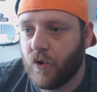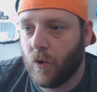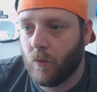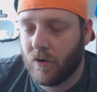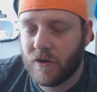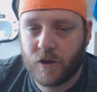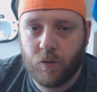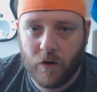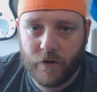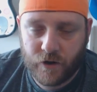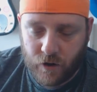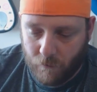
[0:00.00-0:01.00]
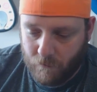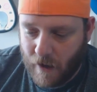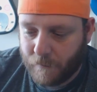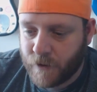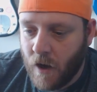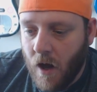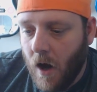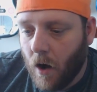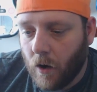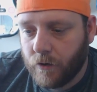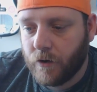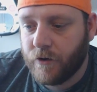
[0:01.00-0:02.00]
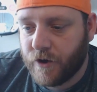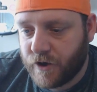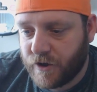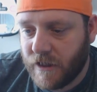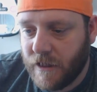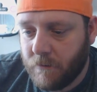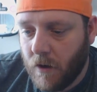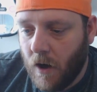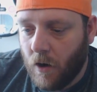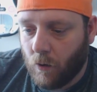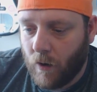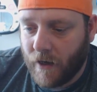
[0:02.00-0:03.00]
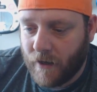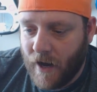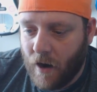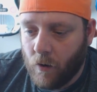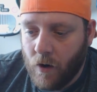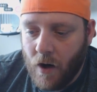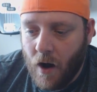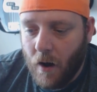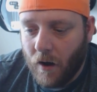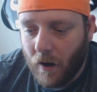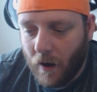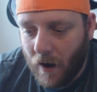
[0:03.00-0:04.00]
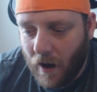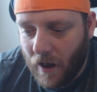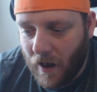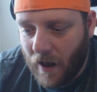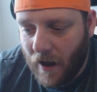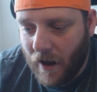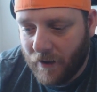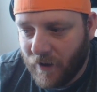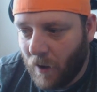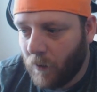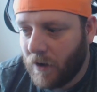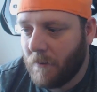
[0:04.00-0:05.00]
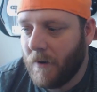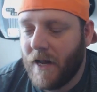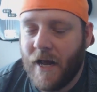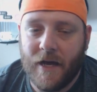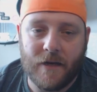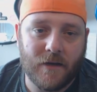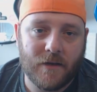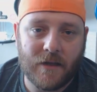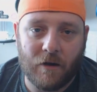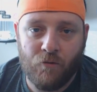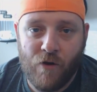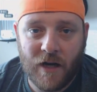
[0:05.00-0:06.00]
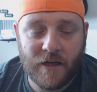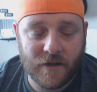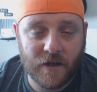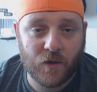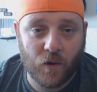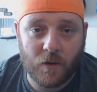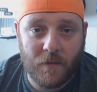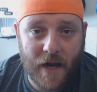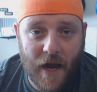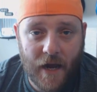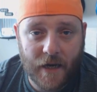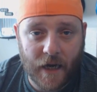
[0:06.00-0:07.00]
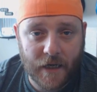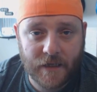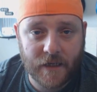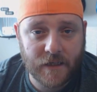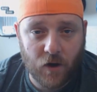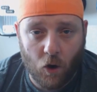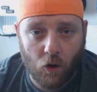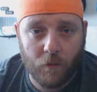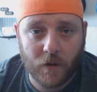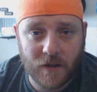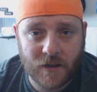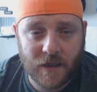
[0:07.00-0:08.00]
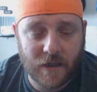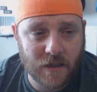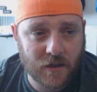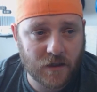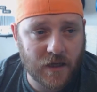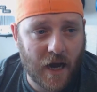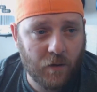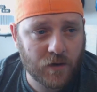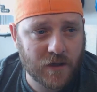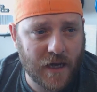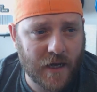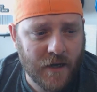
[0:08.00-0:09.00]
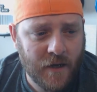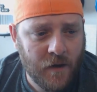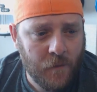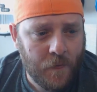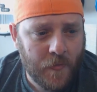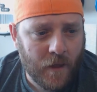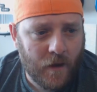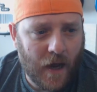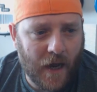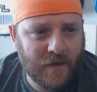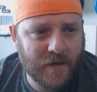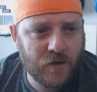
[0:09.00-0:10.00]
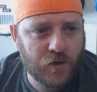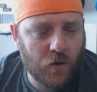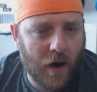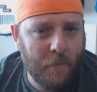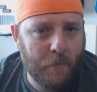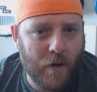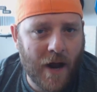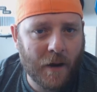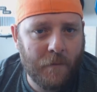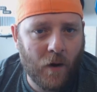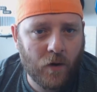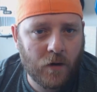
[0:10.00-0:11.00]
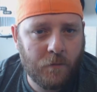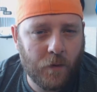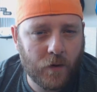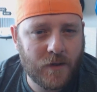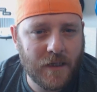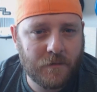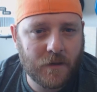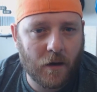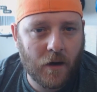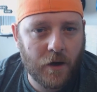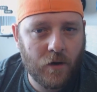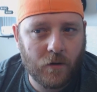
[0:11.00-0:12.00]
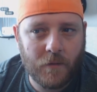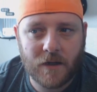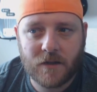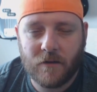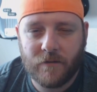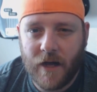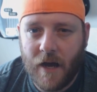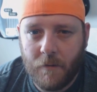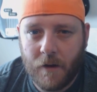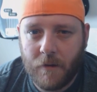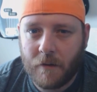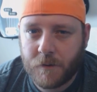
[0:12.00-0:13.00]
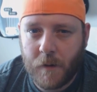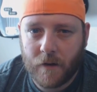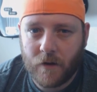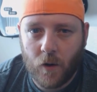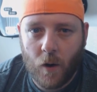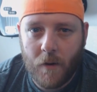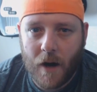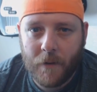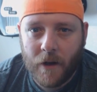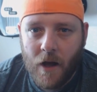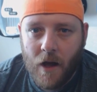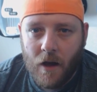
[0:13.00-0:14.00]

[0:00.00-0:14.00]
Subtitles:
Toten was. It's one of the top maps on the Steam right now. And that went to my head. That really did go to my head, and it is horrible to say it because I was like, I didn't try and brag about it, but deep down I knew to myself, yeah, my map's better than your map.